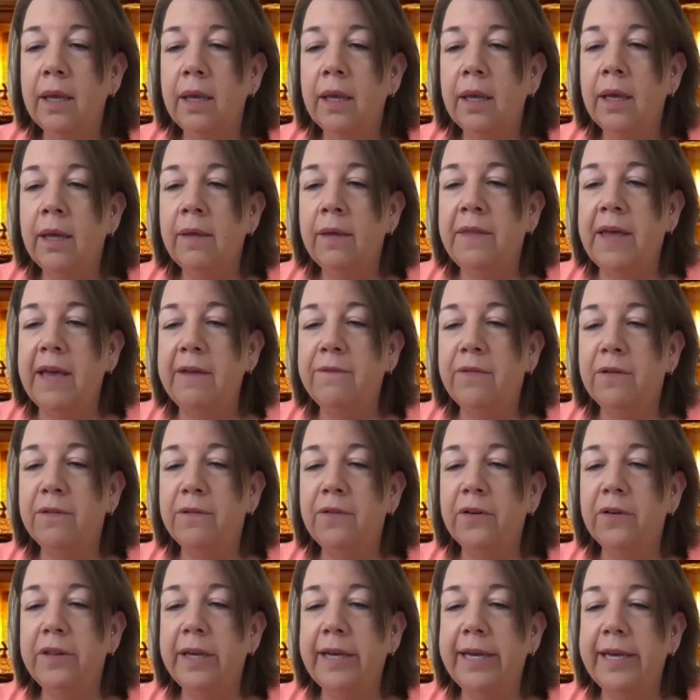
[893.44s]
Thankful
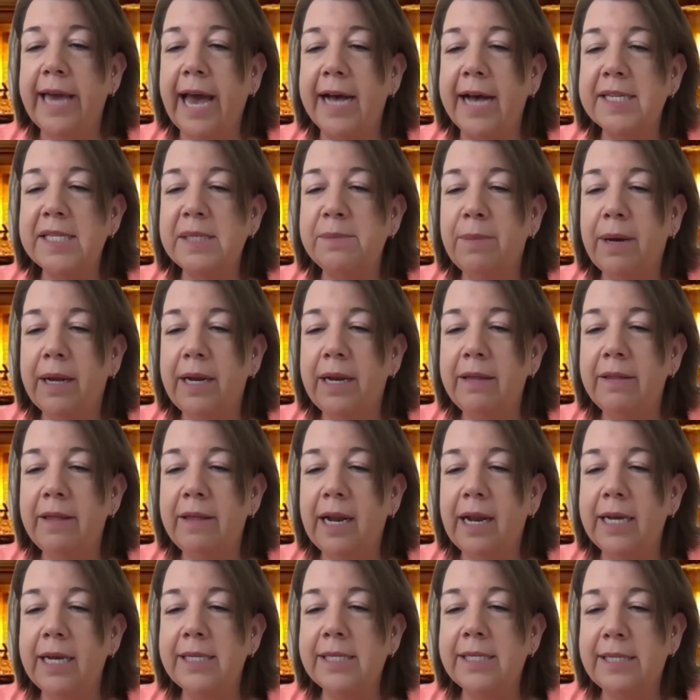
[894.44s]
for the gas money that
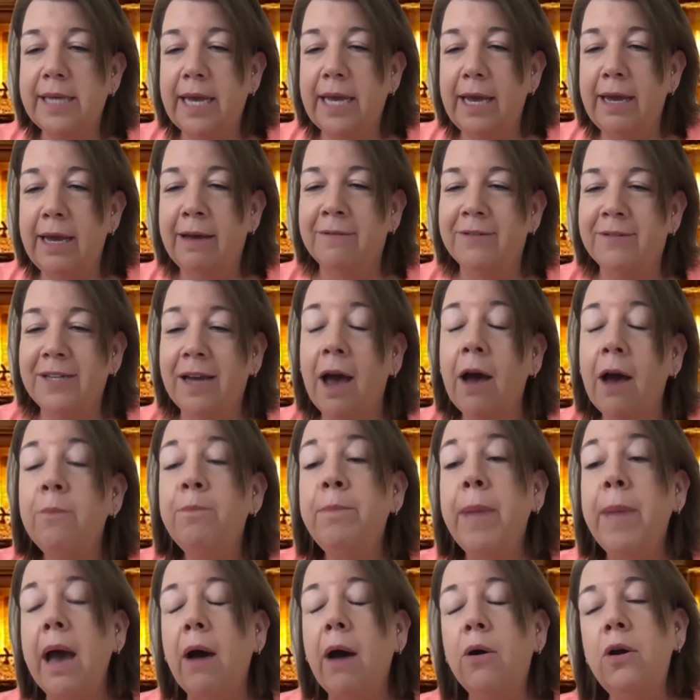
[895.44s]
I saved.
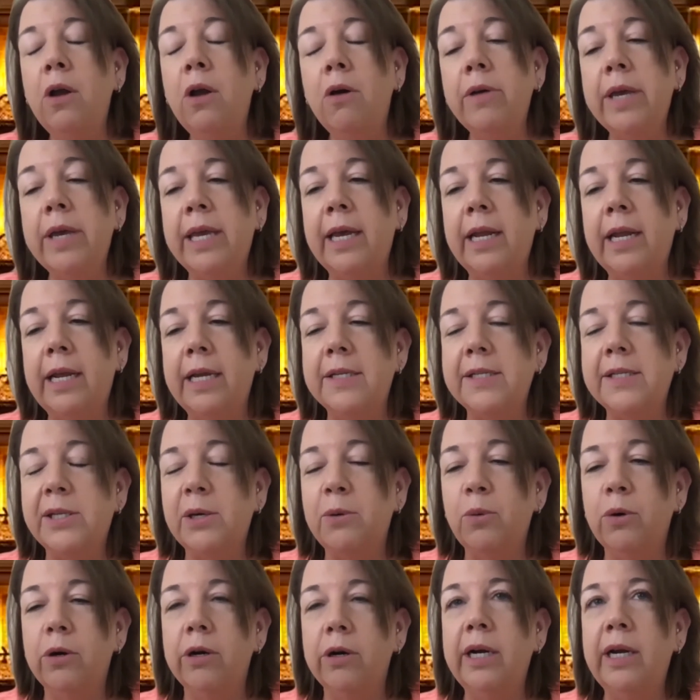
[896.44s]
Oh, no kidding. So
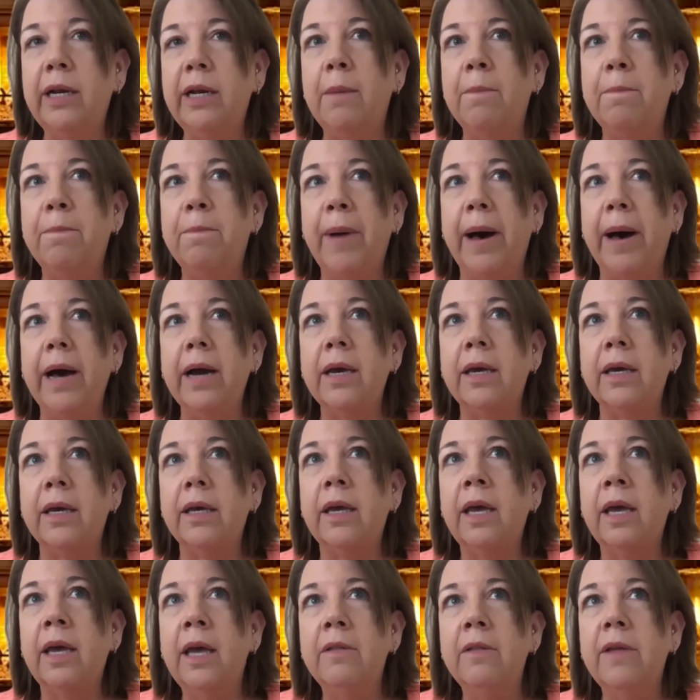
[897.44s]
we're at $1.
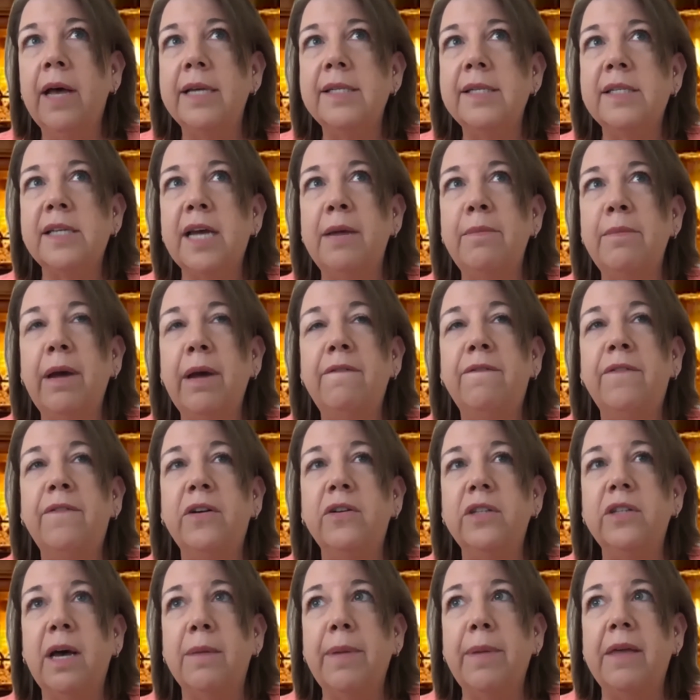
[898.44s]
Last time I filled
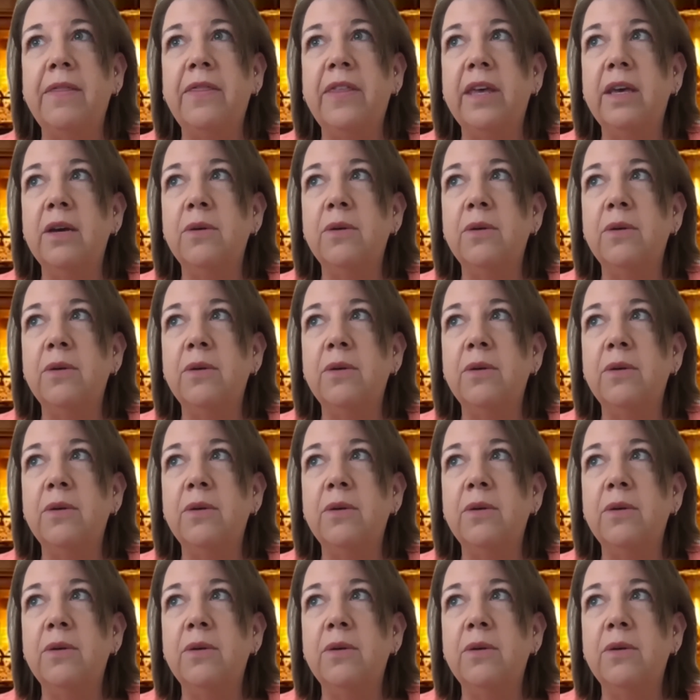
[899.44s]
up, I think it was